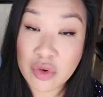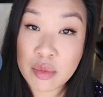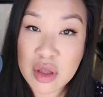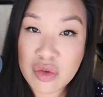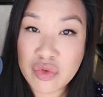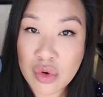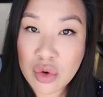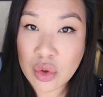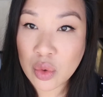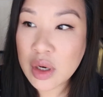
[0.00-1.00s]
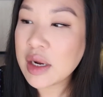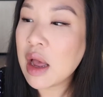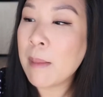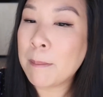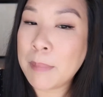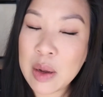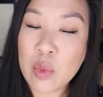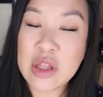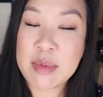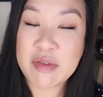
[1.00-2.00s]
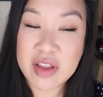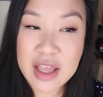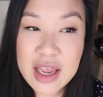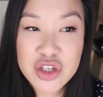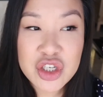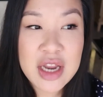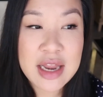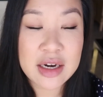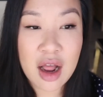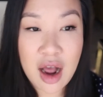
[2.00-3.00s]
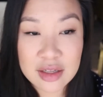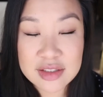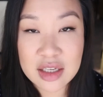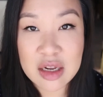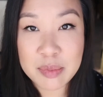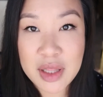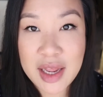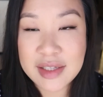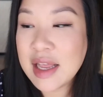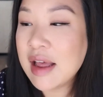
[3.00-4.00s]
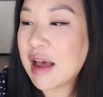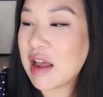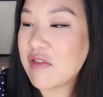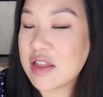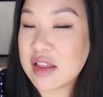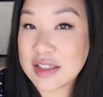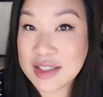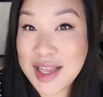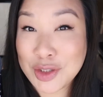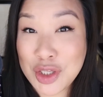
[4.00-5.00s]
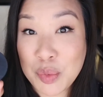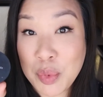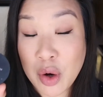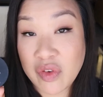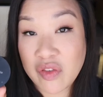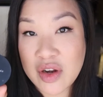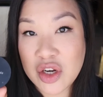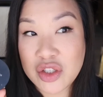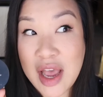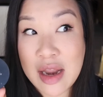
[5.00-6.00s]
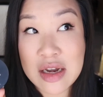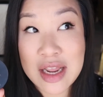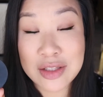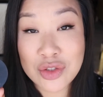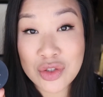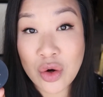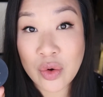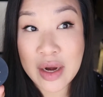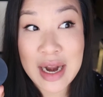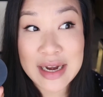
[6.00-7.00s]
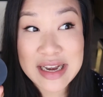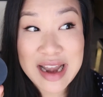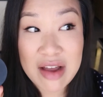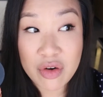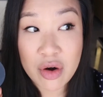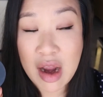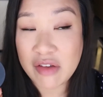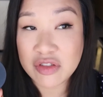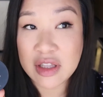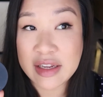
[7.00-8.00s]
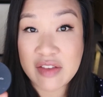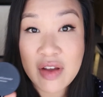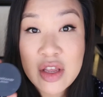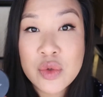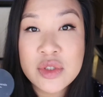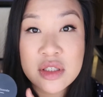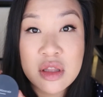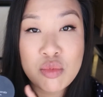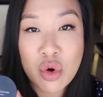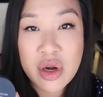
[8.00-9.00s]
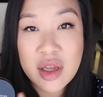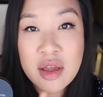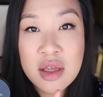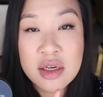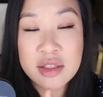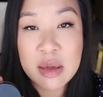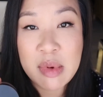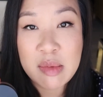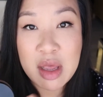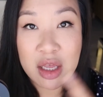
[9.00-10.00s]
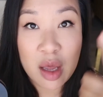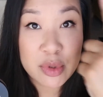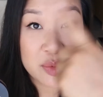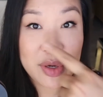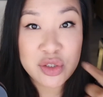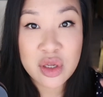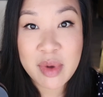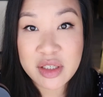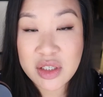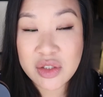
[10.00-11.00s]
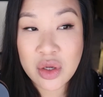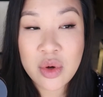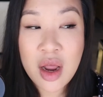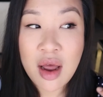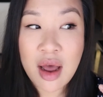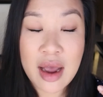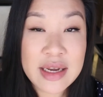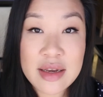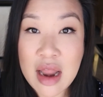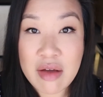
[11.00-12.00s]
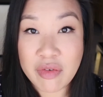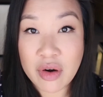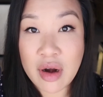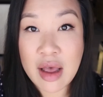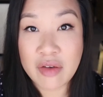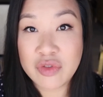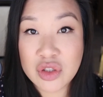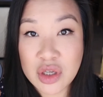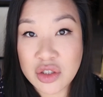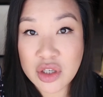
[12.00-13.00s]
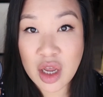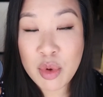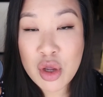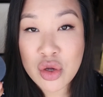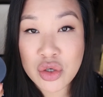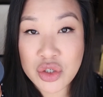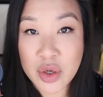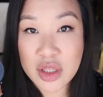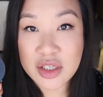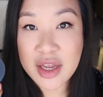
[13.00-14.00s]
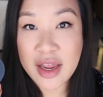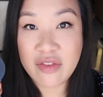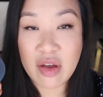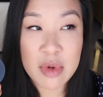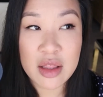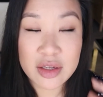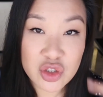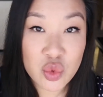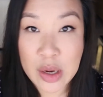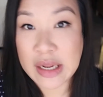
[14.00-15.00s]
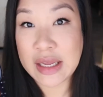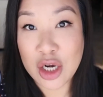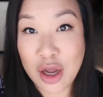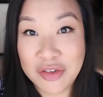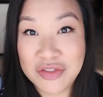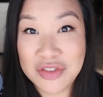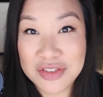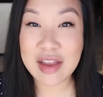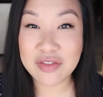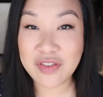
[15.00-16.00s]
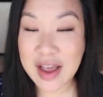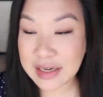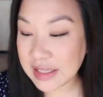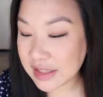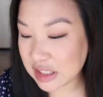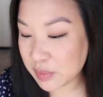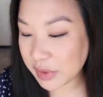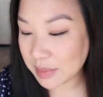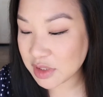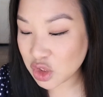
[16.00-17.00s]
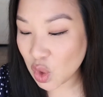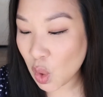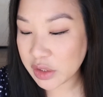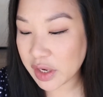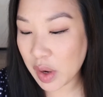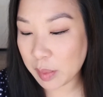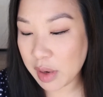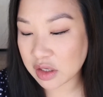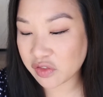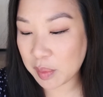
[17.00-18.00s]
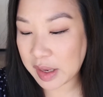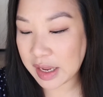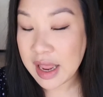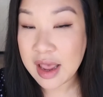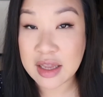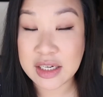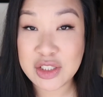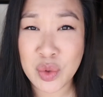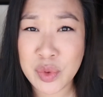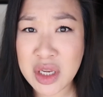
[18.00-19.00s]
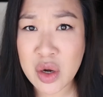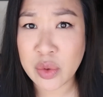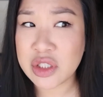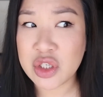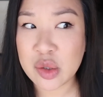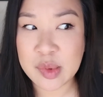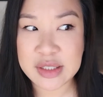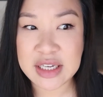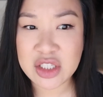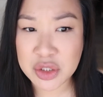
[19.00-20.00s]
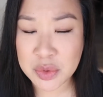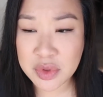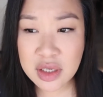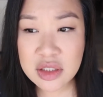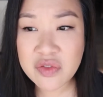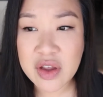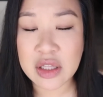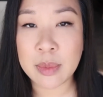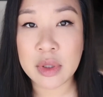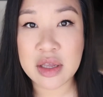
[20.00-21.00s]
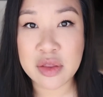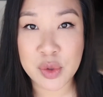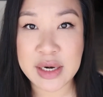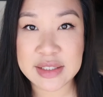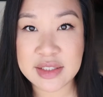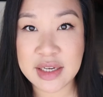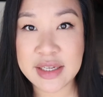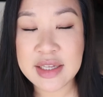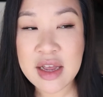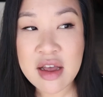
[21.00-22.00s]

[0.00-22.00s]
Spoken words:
for me for New York. But while I'm on vacation and in a hot sunny place, I find that this is actually the perfect finish, and it's so great. I never have to, like, if I use this in the morning to set my makeup, especially my T-zone, I never have to touch up during the day if I'm not like sweating it off. And finally, this has become such a holy grail product for me, and I don't really know what to do because I don't think it's available in the United States.